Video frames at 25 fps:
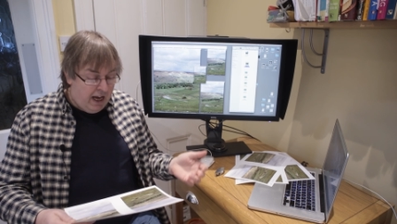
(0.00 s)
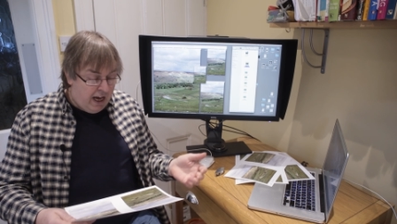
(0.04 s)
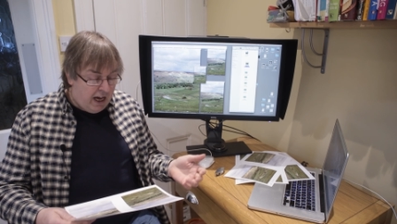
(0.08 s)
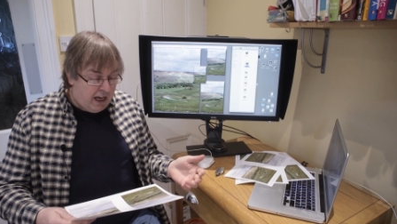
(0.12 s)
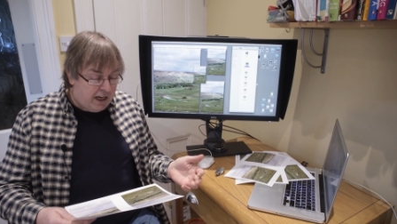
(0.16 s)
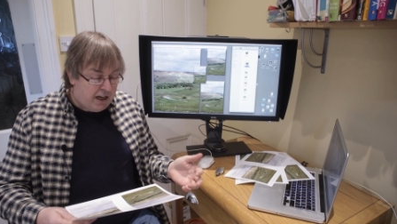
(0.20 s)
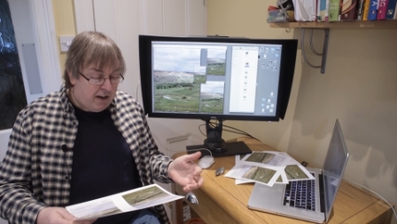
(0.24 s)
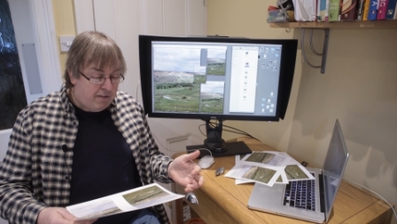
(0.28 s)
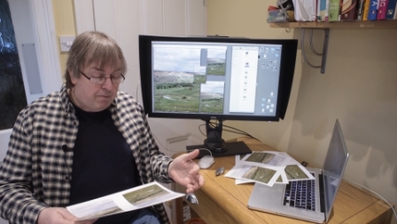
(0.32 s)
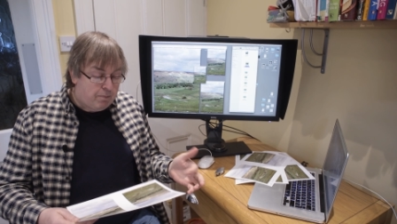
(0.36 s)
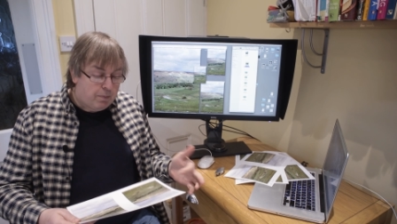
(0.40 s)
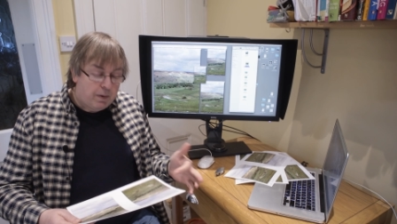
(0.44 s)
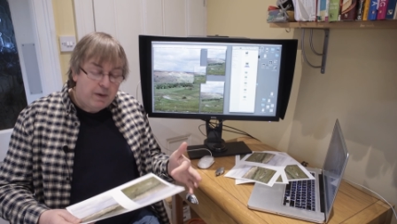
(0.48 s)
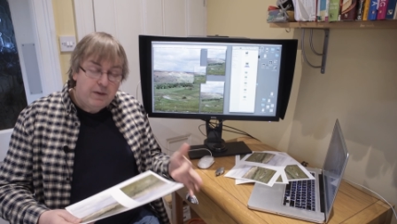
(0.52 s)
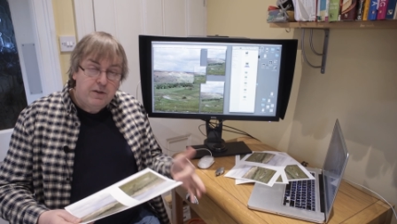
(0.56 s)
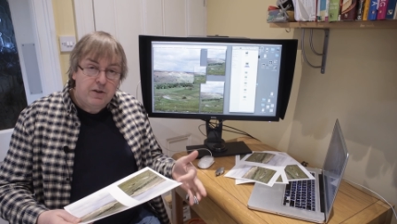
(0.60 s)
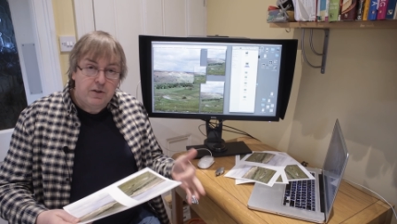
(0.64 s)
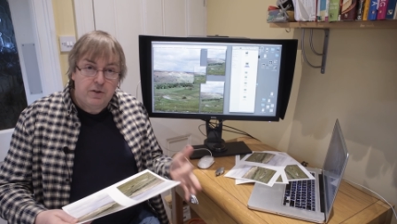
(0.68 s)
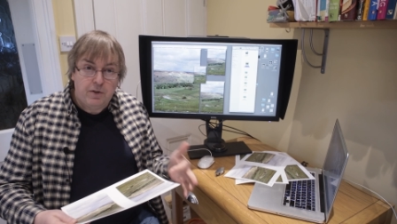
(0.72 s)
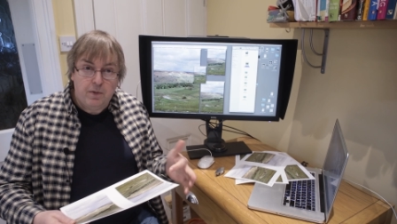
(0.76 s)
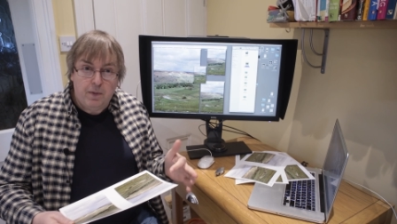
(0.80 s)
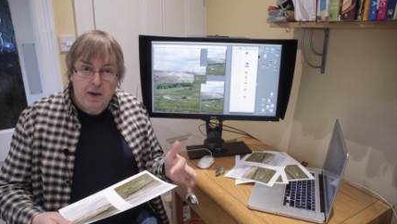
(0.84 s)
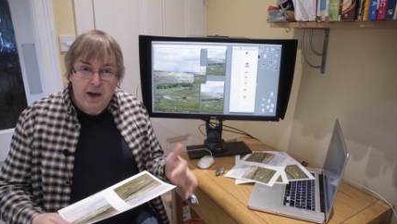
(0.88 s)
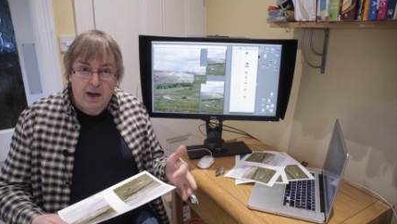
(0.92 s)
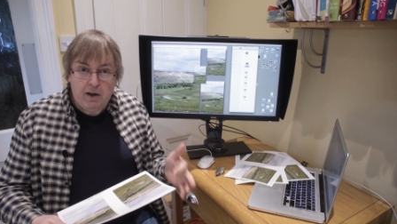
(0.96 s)
and I've
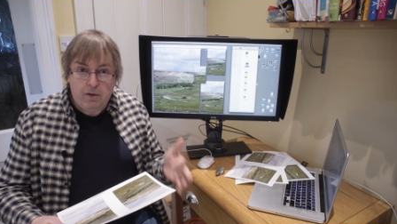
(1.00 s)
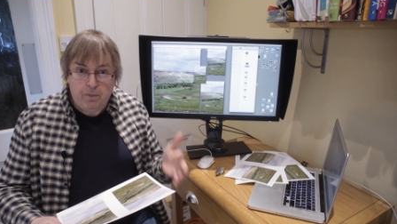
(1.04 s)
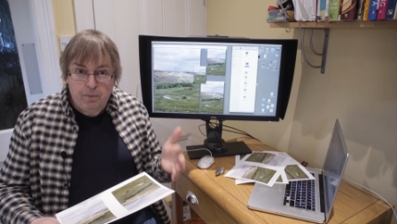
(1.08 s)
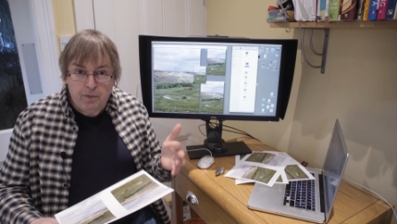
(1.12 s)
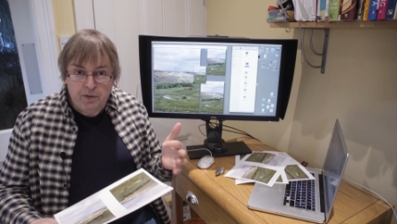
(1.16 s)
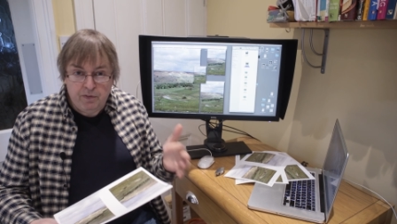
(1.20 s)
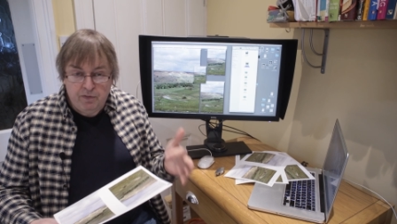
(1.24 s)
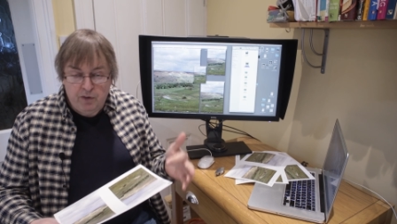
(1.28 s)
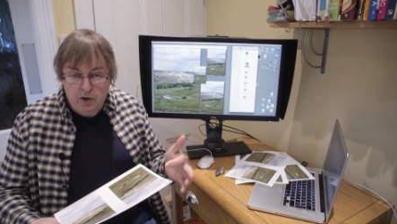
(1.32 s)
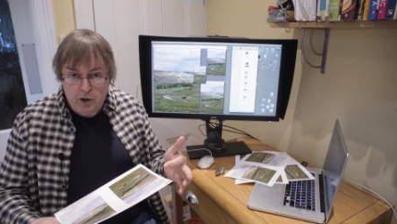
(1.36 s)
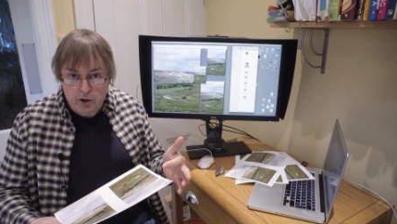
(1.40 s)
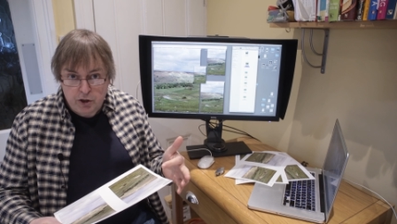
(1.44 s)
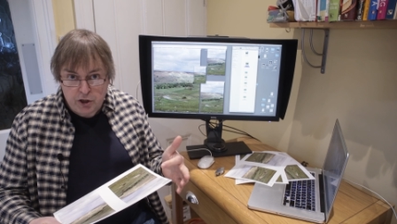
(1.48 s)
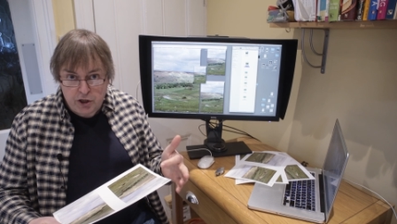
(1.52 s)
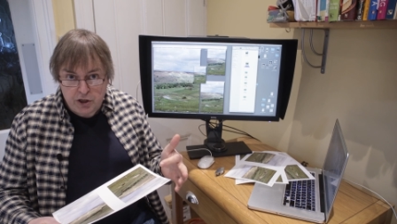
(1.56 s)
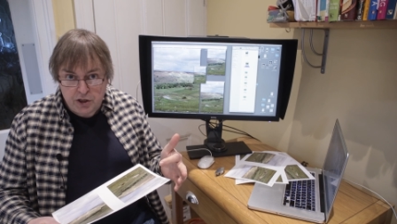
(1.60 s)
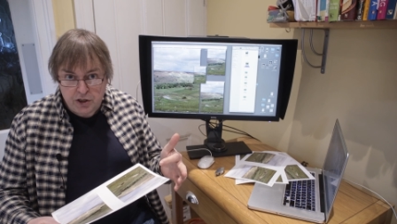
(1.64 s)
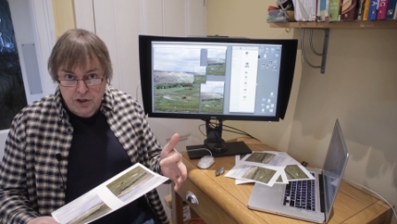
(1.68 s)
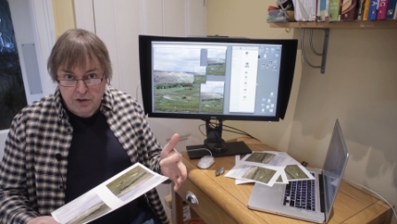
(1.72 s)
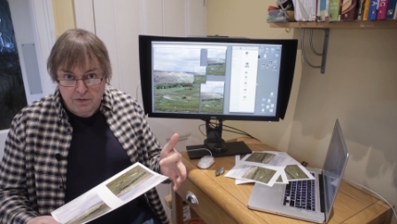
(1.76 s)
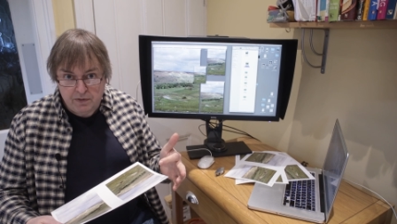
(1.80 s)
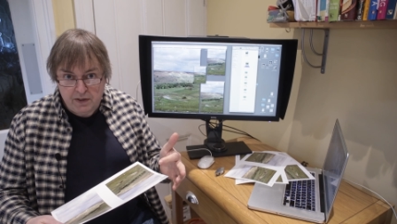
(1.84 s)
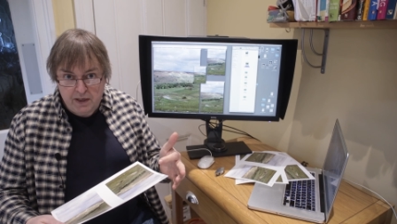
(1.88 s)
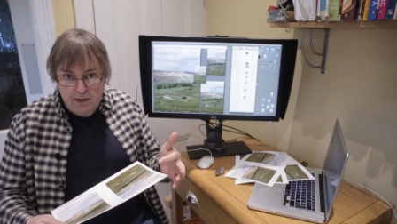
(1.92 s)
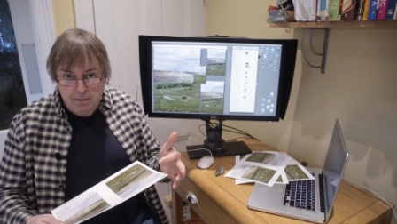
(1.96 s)
printed them out, the
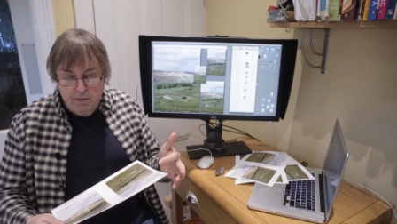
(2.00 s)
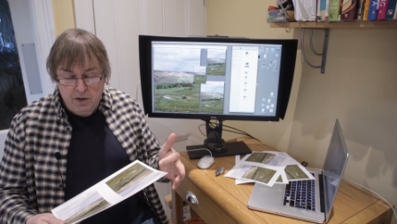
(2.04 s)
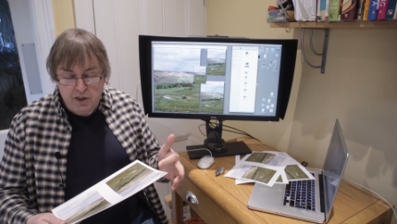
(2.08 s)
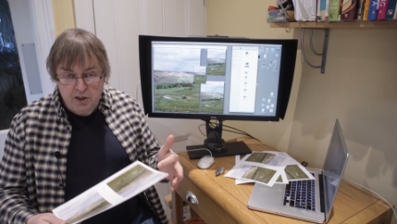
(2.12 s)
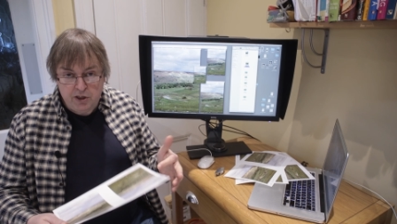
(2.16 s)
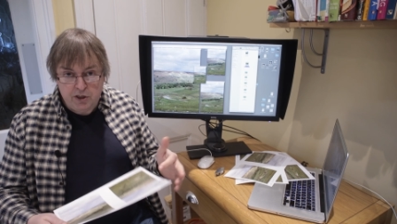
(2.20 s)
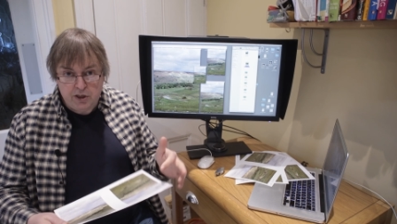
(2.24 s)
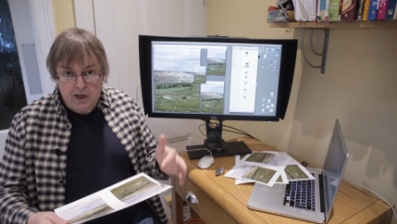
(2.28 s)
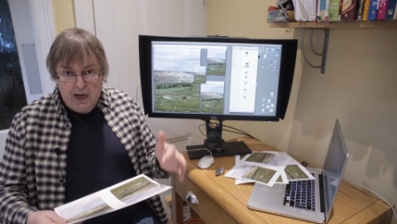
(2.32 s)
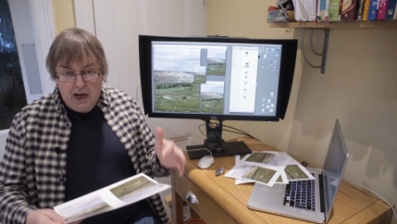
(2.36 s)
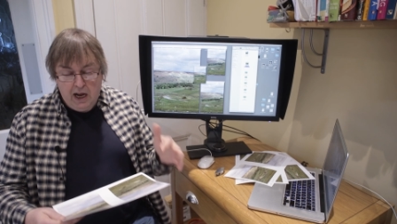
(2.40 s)
versions of the image